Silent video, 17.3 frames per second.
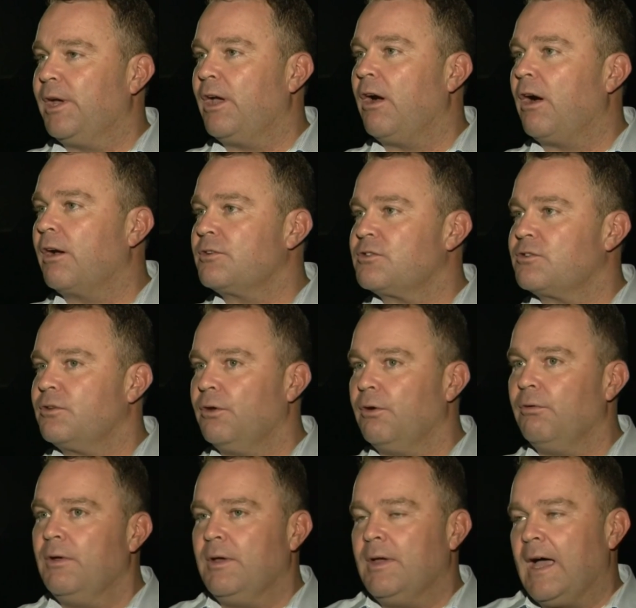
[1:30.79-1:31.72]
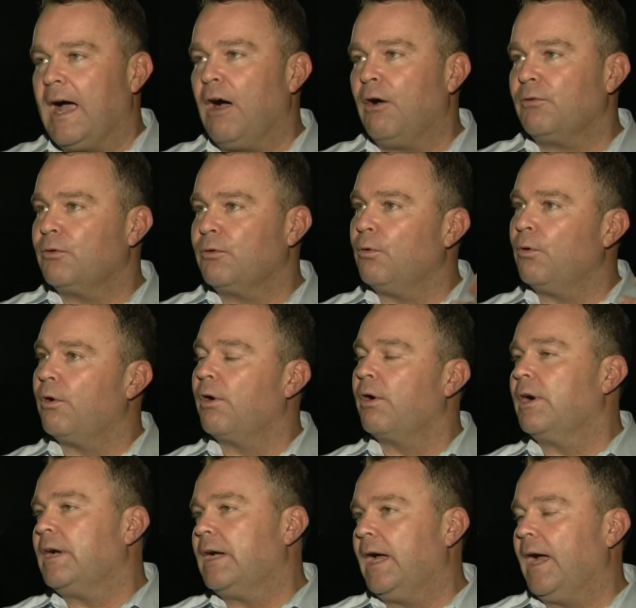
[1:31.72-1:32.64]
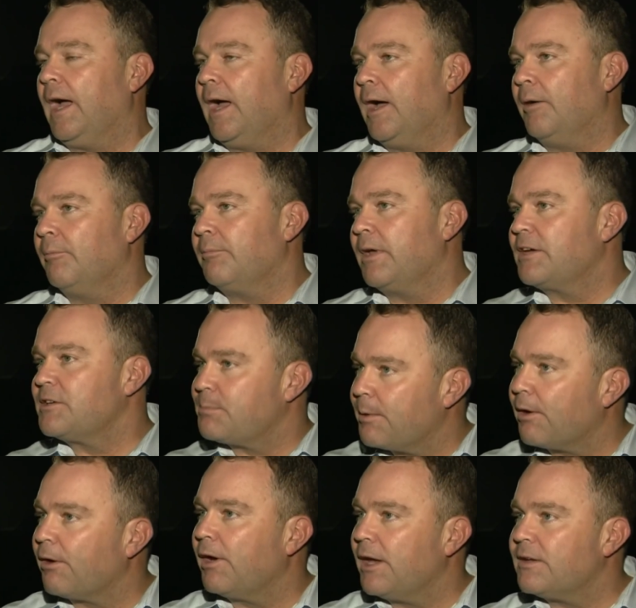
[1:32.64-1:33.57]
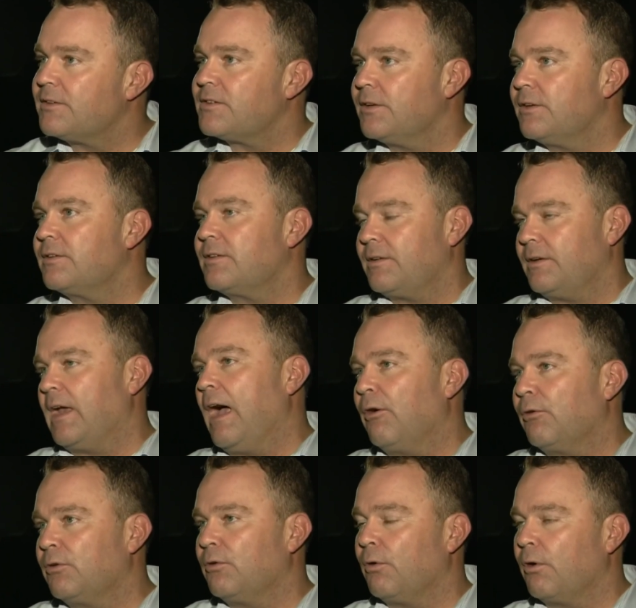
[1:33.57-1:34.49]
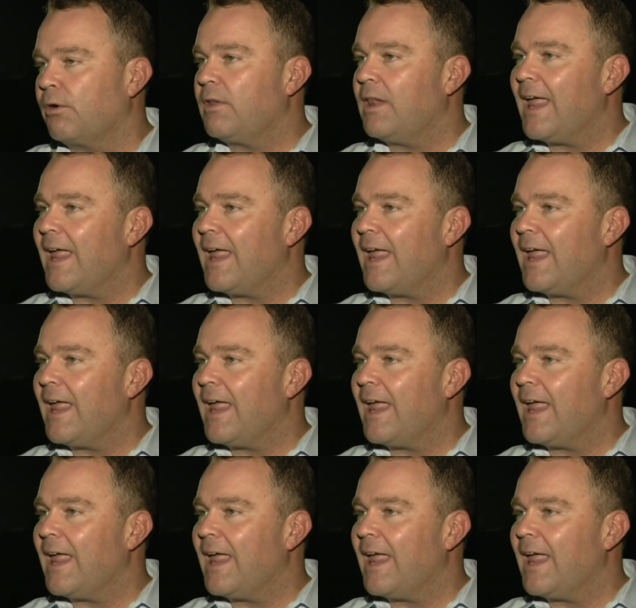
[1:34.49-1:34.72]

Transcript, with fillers: regards to outdoor um, experiences, outdoor